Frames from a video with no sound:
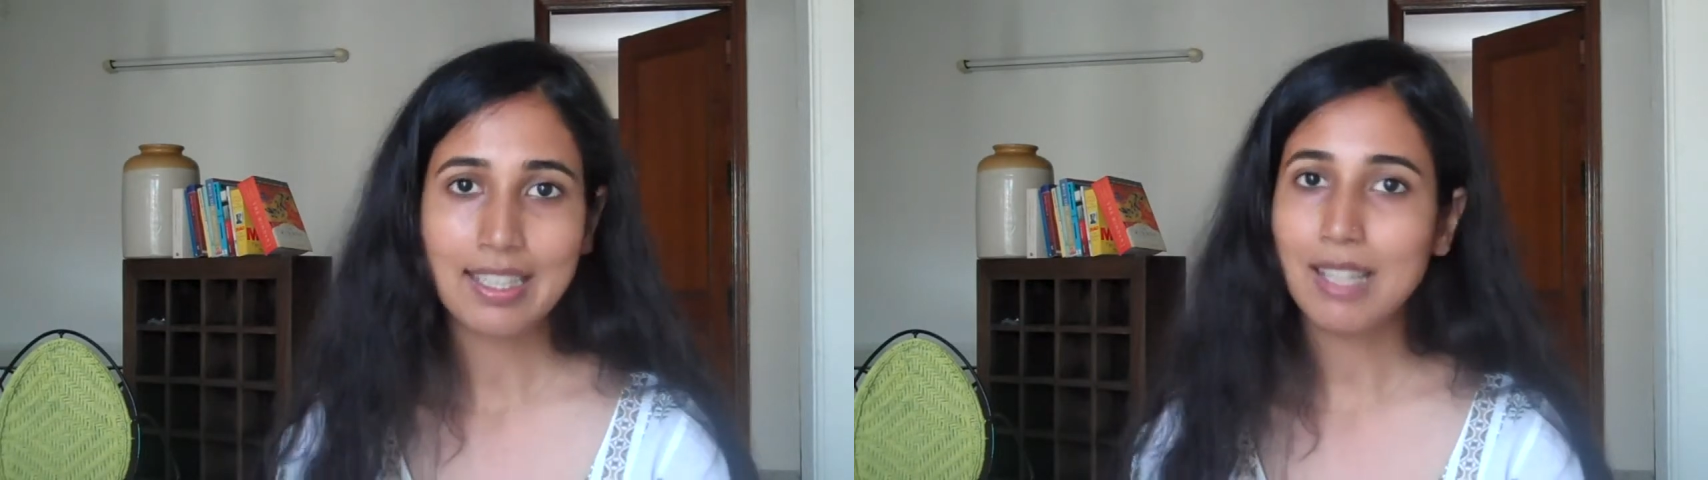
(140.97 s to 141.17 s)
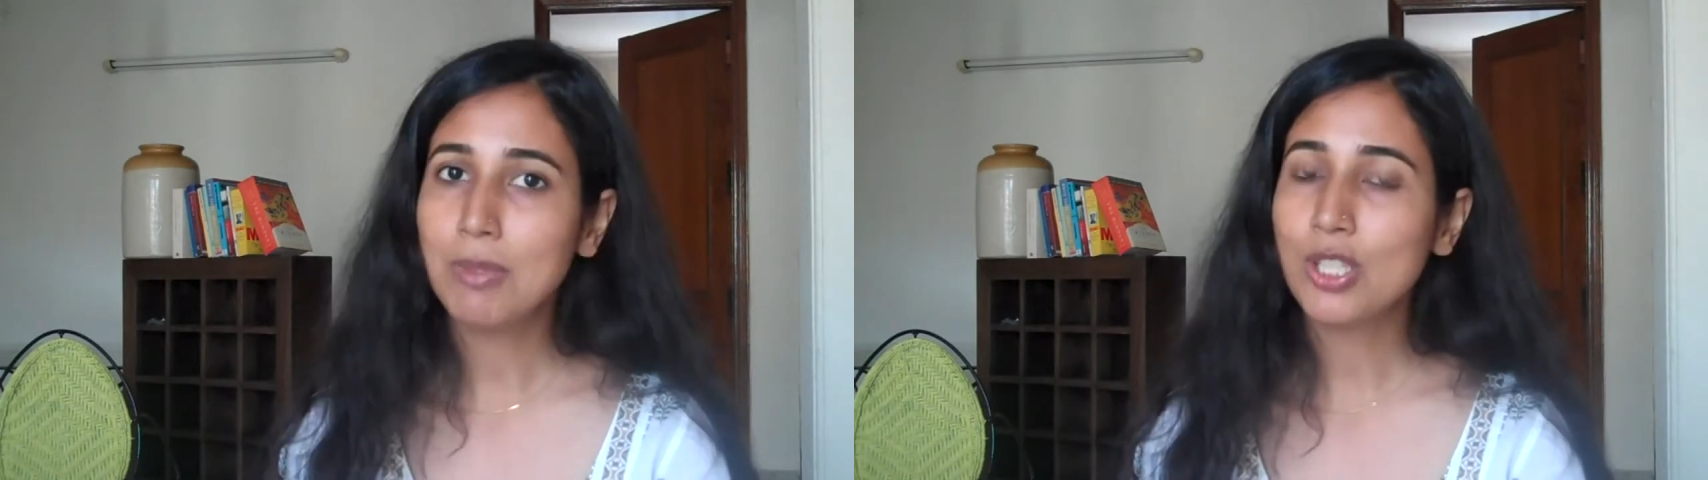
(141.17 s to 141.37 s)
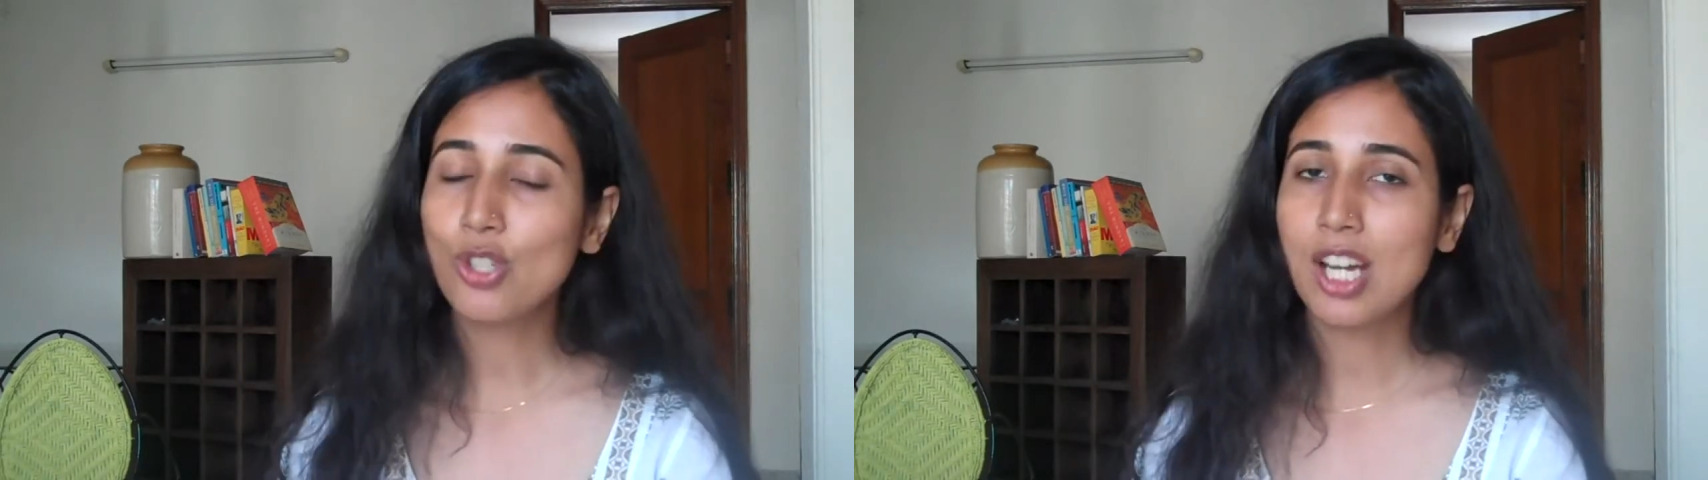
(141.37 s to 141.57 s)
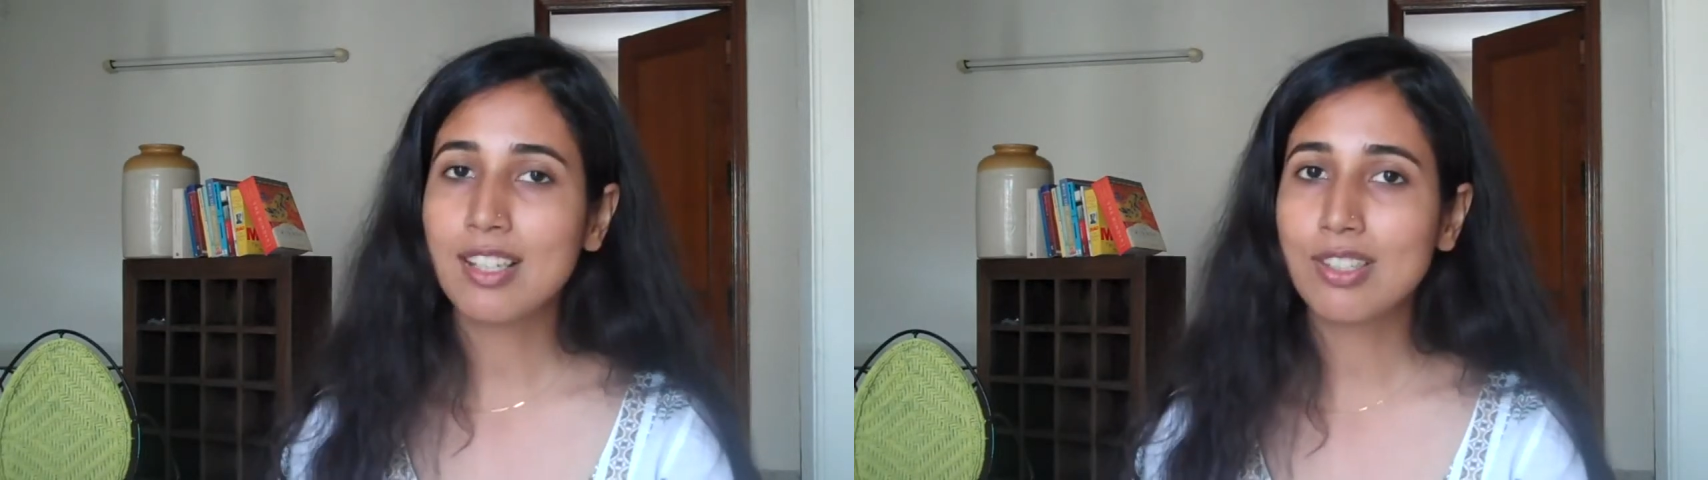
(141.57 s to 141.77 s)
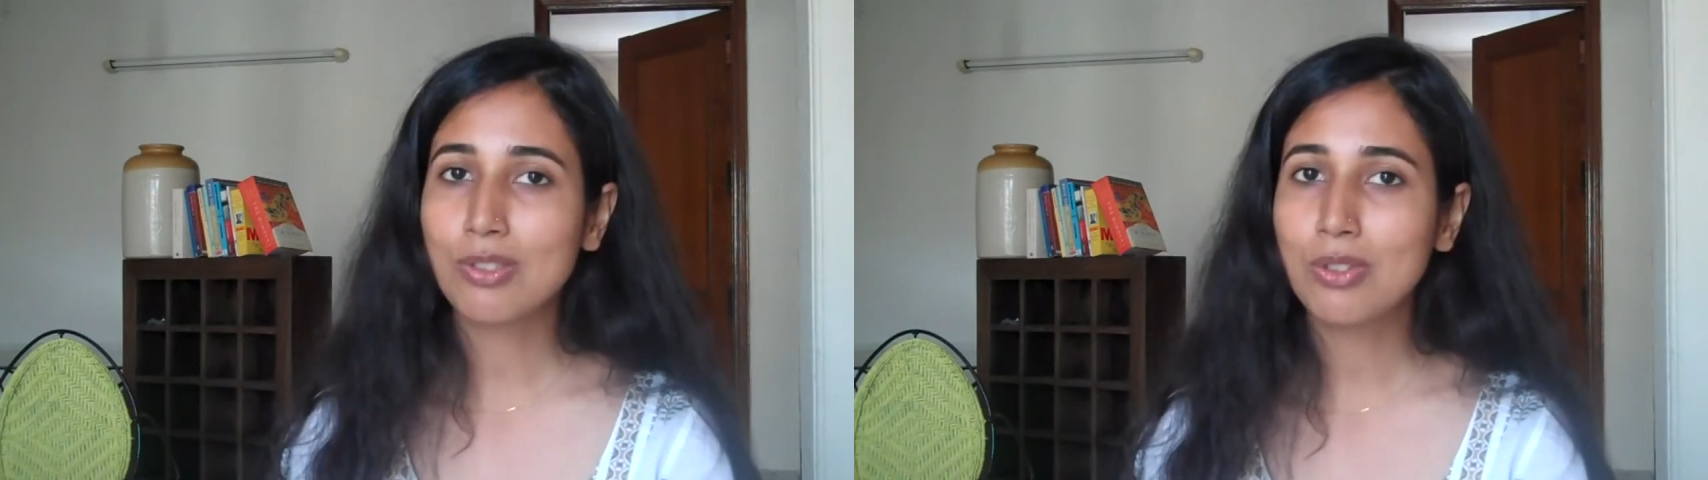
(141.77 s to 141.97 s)
give me a
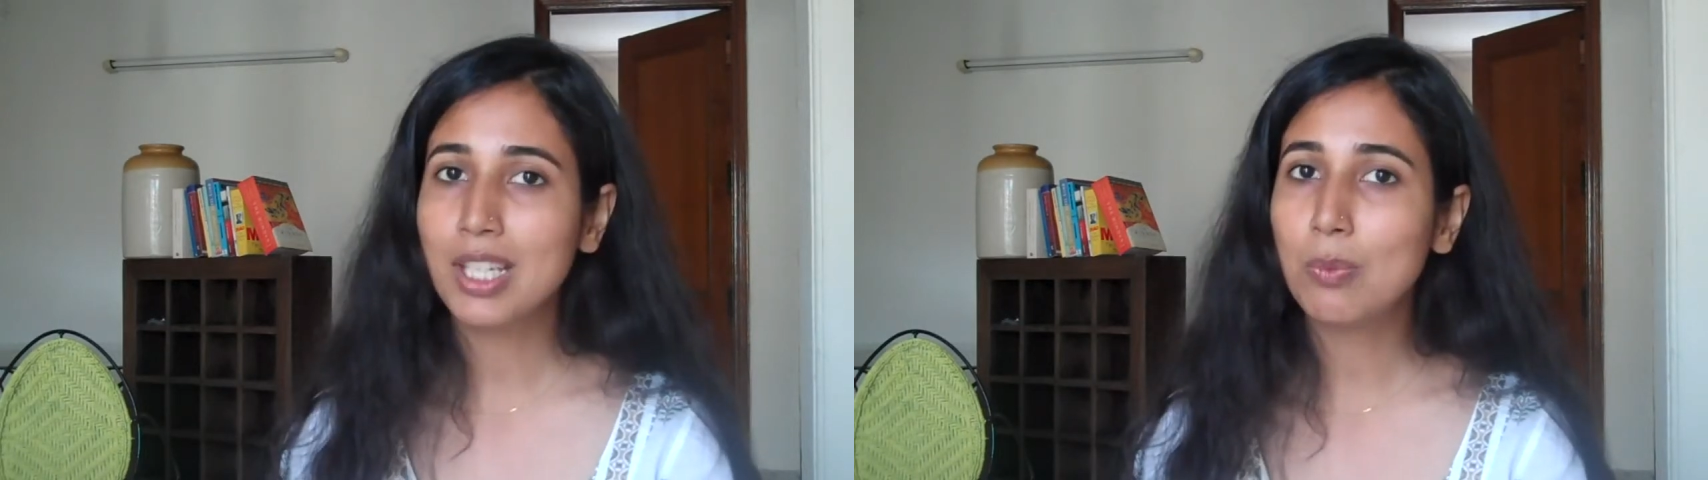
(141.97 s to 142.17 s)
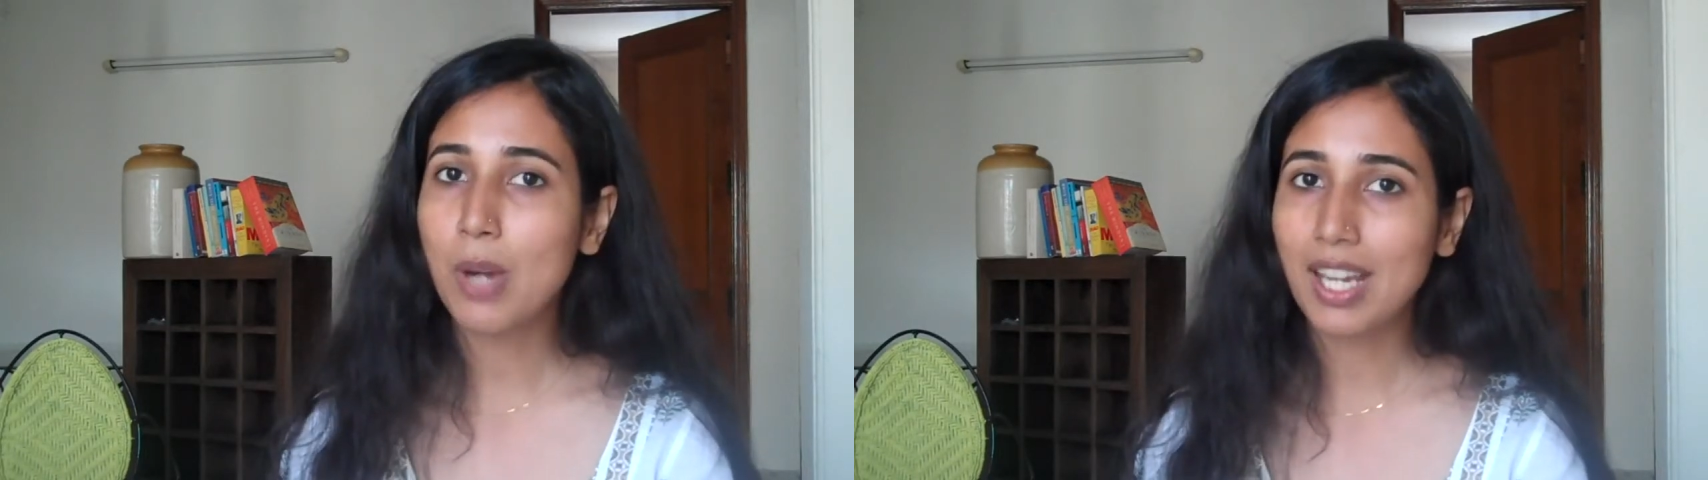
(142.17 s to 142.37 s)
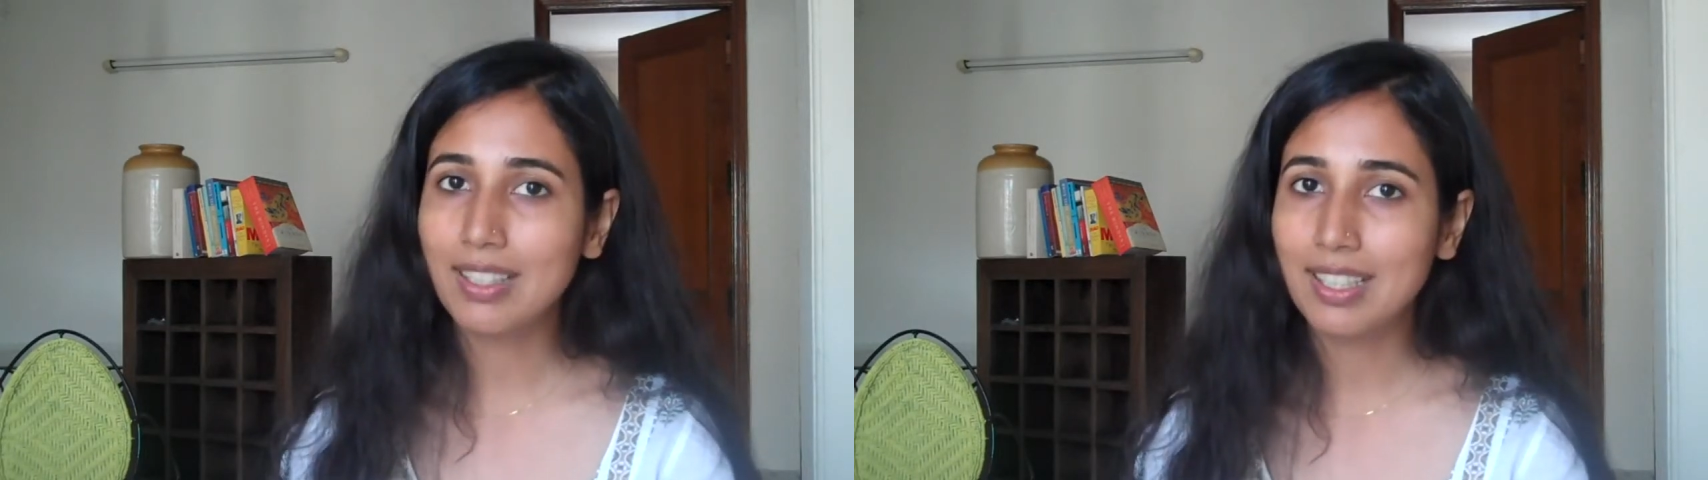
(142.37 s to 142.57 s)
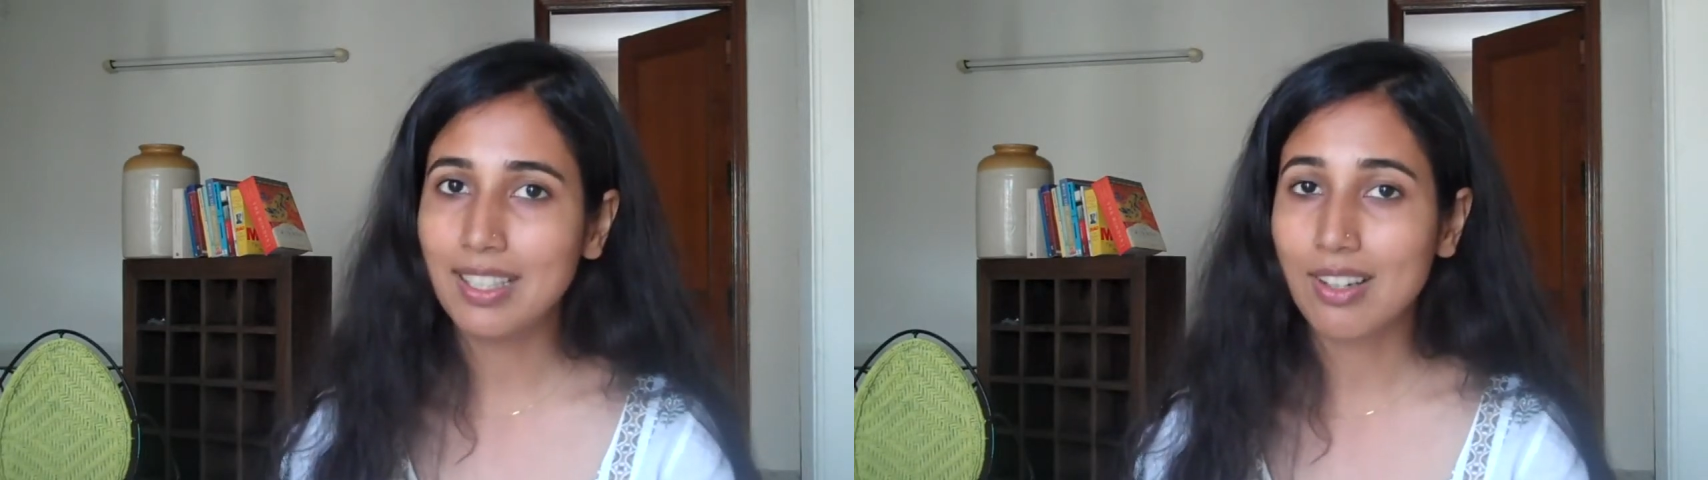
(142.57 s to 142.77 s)
chance to read widely